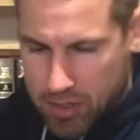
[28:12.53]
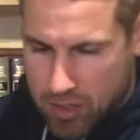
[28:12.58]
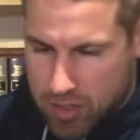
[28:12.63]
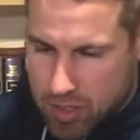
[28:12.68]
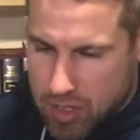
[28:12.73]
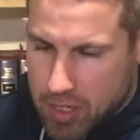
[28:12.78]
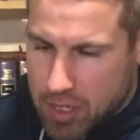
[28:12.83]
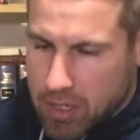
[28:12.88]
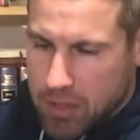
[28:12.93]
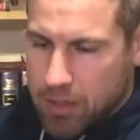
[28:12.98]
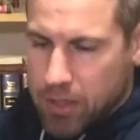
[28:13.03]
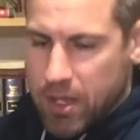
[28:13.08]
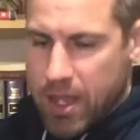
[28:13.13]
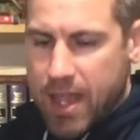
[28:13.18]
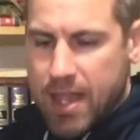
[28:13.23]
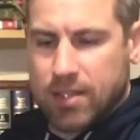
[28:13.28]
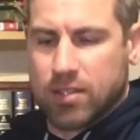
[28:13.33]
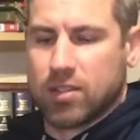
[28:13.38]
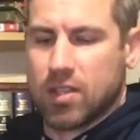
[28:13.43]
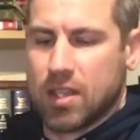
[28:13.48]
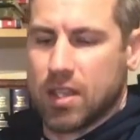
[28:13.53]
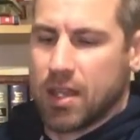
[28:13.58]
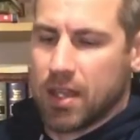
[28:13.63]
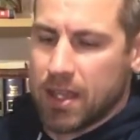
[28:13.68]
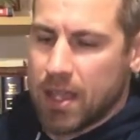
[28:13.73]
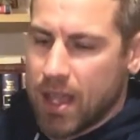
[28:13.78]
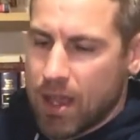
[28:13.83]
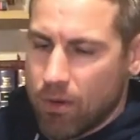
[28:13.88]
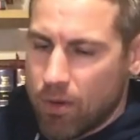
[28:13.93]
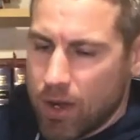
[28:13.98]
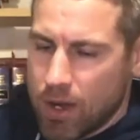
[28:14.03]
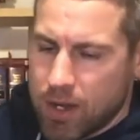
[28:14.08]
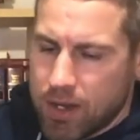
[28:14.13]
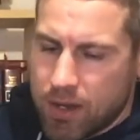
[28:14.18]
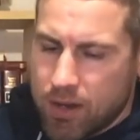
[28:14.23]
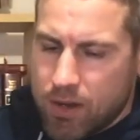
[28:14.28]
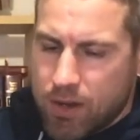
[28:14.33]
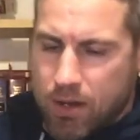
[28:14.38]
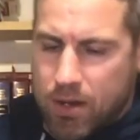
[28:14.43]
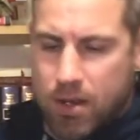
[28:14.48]
let's see, the last thing I got right
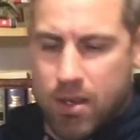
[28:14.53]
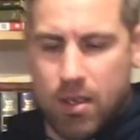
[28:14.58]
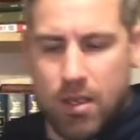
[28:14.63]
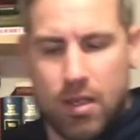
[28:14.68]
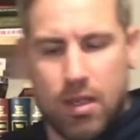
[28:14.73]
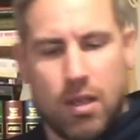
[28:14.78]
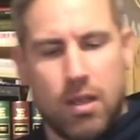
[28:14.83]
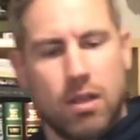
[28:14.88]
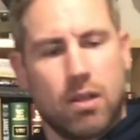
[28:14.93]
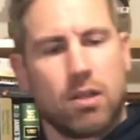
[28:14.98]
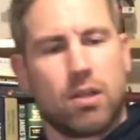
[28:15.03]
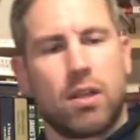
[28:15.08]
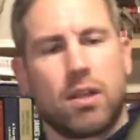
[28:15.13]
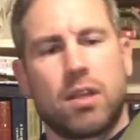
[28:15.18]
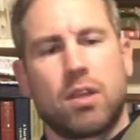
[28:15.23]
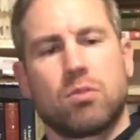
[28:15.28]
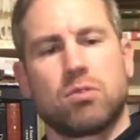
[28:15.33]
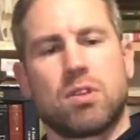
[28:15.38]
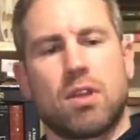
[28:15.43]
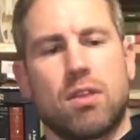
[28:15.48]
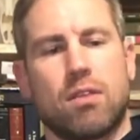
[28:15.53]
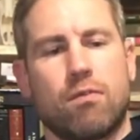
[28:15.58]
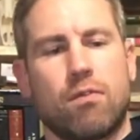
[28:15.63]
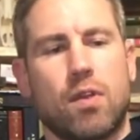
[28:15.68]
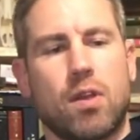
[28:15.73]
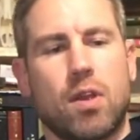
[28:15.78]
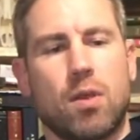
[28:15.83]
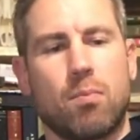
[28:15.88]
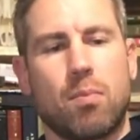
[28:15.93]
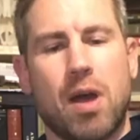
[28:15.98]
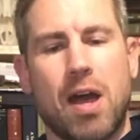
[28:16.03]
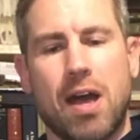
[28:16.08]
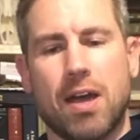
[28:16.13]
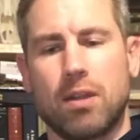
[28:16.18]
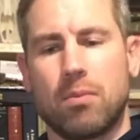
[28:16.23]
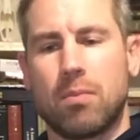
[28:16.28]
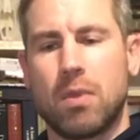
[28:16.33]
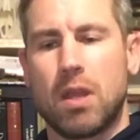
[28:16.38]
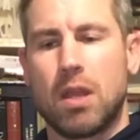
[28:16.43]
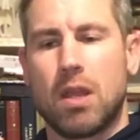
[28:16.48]
here, like it was at the very
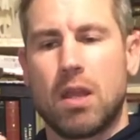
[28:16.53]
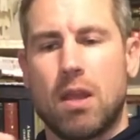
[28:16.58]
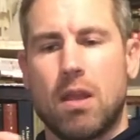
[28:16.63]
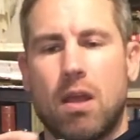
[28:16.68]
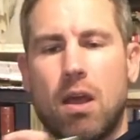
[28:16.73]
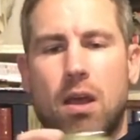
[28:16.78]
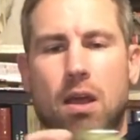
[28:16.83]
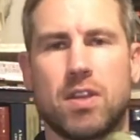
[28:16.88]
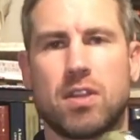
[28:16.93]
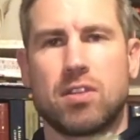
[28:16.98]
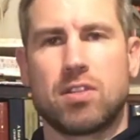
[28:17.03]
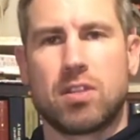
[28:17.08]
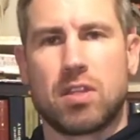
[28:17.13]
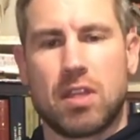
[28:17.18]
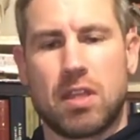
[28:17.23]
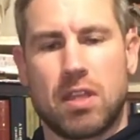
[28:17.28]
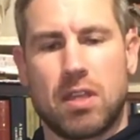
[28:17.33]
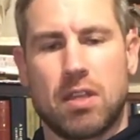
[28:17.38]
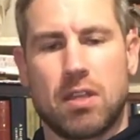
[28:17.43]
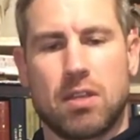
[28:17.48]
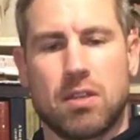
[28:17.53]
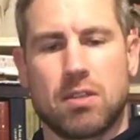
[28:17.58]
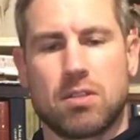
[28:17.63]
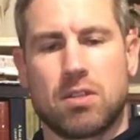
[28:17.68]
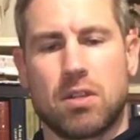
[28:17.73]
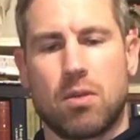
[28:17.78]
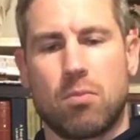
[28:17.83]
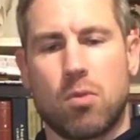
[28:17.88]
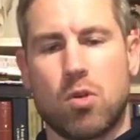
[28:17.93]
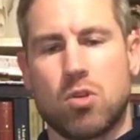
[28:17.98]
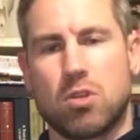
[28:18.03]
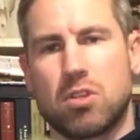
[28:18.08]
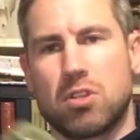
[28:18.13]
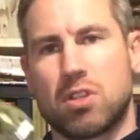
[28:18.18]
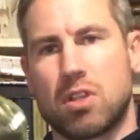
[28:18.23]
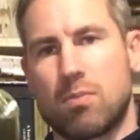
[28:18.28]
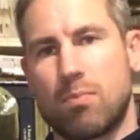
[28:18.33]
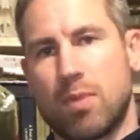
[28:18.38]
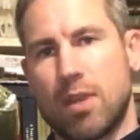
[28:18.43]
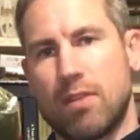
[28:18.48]
bottom, this is an
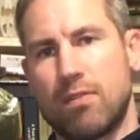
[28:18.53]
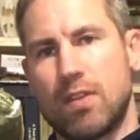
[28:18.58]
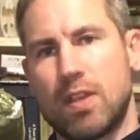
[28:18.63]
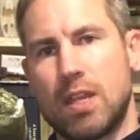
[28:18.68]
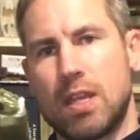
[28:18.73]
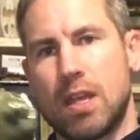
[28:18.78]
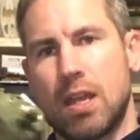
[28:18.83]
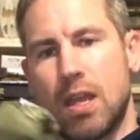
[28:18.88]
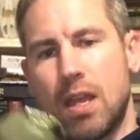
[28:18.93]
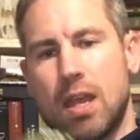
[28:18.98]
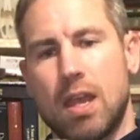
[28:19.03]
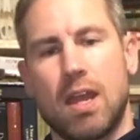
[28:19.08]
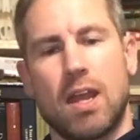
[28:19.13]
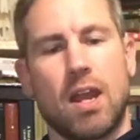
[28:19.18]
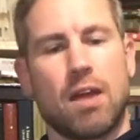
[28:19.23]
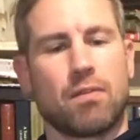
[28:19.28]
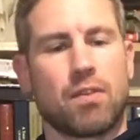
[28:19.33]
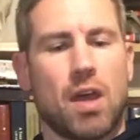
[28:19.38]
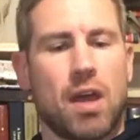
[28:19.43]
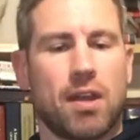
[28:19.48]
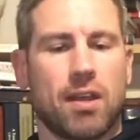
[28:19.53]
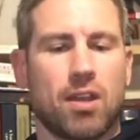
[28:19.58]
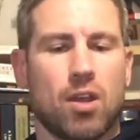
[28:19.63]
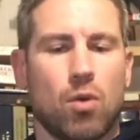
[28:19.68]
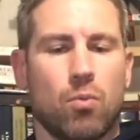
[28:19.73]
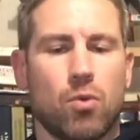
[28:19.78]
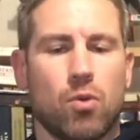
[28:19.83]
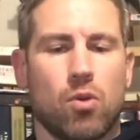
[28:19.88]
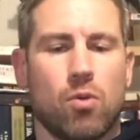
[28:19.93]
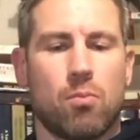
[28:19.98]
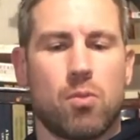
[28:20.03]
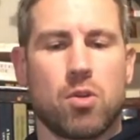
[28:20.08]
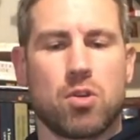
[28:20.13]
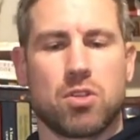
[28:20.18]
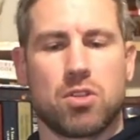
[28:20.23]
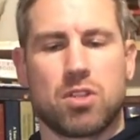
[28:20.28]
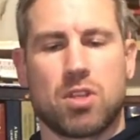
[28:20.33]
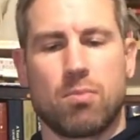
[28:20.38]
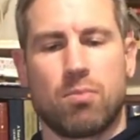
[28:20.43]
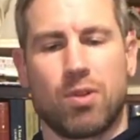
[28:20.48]
emergency bivvy, and I've got a couple
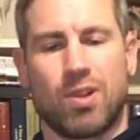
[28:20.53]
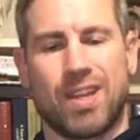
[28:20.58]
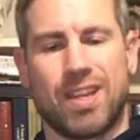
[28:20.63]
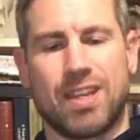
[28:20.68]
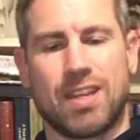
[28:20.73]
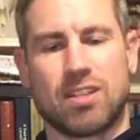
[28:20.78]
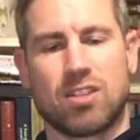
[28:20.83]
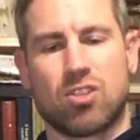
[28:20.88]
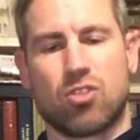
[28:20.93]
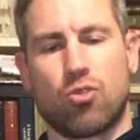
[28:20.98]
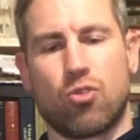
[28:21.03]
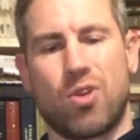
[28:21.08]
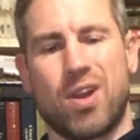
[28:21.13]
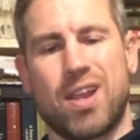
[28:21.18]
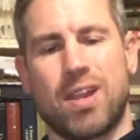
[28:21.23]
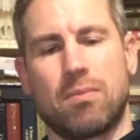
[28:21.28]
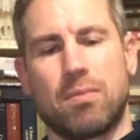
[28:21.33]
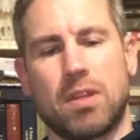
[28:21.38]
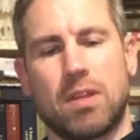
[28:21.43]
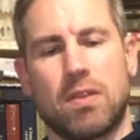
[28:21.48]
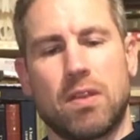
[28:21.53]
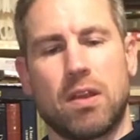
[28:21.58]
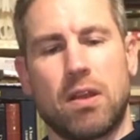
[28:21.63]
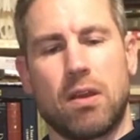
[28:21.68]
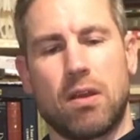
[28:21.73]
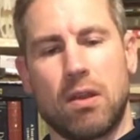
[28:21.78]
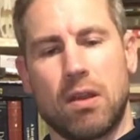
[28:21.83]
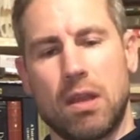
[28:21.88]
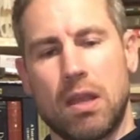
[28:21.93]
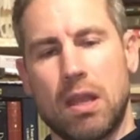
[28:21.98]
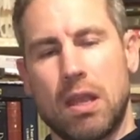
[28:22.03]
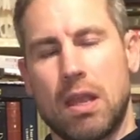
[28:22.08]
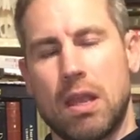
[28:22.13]
emergency blankets crammed in there.